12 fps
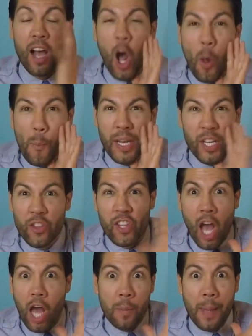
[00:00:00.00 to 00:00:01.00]
I'll make you
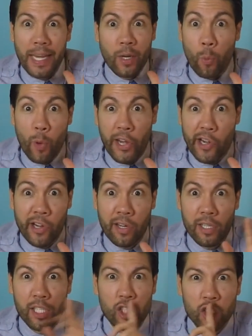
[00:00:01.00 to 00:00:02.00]
the automatic winner.
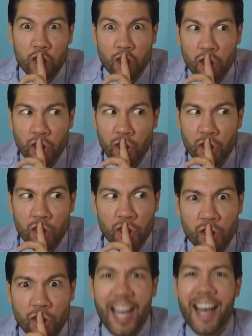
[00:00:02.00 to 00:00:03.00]

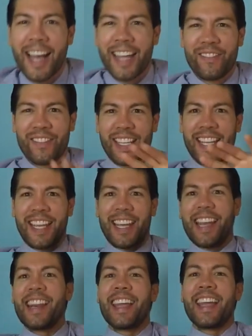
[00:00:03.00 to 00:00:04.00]
I'm
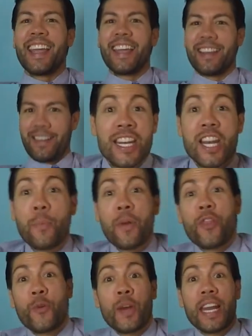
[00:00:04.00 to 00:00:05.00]
kidding.
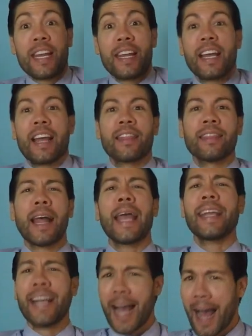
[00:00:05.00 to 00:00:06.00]
Number three,
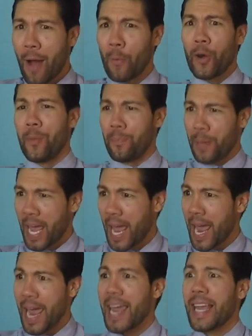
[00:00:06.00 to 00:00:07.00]
like our
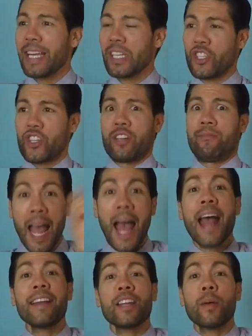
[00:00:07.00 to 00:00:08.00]
page.
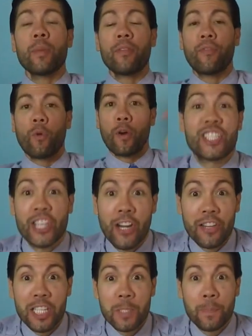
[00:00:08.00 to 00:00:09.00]
And number four,
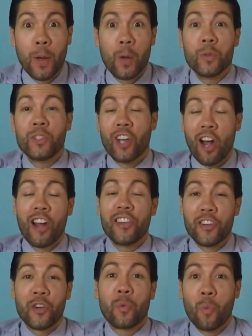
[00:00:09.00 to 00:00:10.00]
share this post
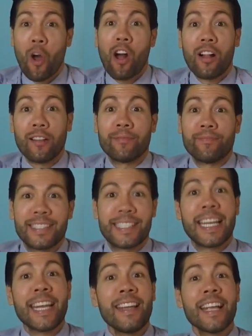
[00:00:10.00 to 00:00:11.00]
on your wall.
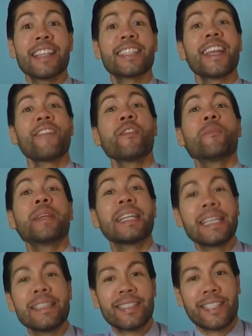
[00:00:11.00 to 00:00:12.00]
See, it's never
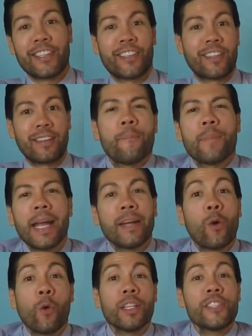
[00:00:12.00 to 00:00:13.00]
been easier. My
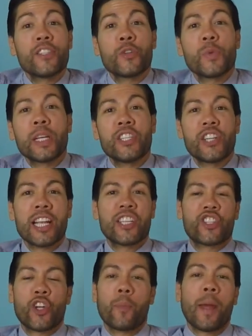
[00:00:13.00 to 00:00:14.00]
goal is to reach
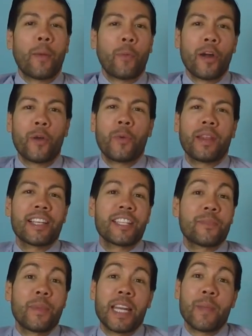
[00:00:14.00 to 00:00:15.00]
and share my work with
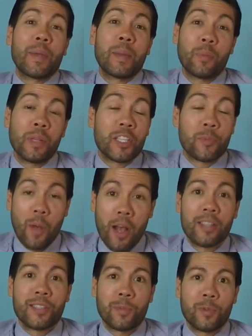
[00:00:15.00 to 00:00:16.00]
as many people as
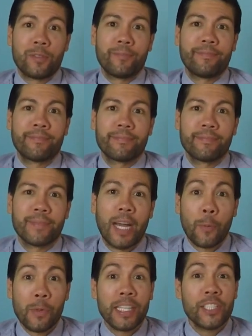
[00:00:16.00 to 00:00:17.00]
possible.
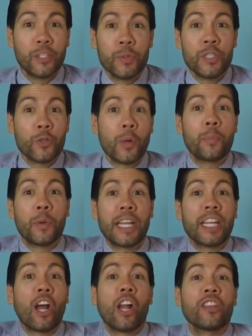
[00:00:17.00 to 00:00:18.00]
I really do enjoy
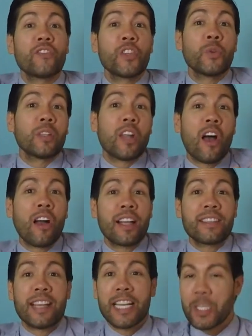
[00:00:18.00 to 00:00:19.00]
bringing all of you along
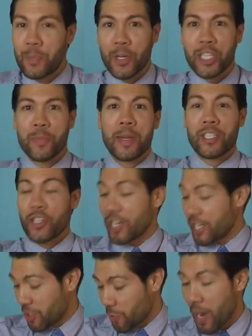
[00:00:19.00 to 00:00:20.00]
as I experience my
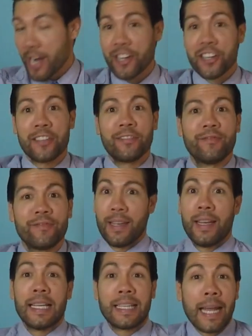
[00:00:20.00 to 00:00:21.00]
journey as a writer.
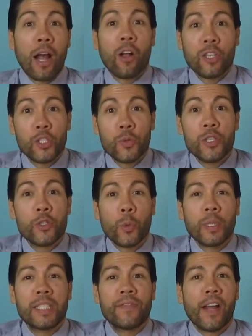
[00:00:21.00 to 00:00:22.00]
And I also
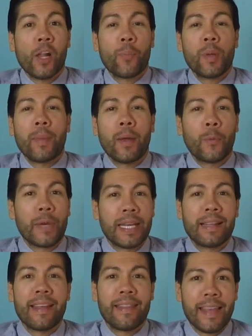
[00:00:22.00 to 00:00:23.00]
enjoy developing my
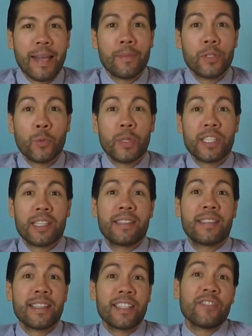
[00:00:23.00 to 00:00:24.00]
weekly themes, which
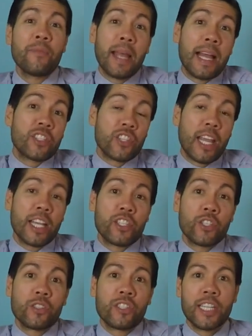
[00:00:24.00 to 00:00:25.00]
consist of my
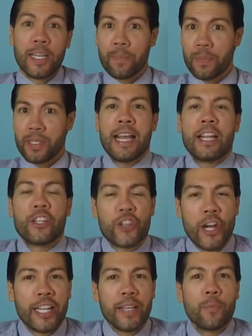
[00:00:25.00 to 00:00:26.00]
educational tips, and
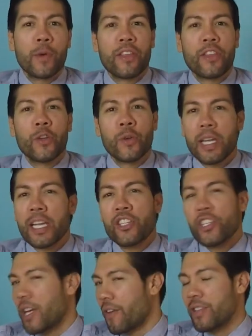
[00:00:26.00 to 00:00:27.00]
sharing them with you
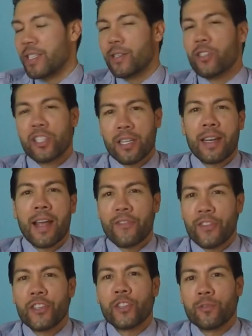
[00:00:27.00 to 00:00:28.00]
each and every single Sunday
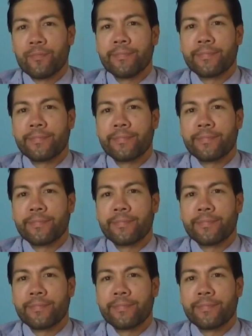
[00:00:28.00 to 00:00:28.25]
afternoon.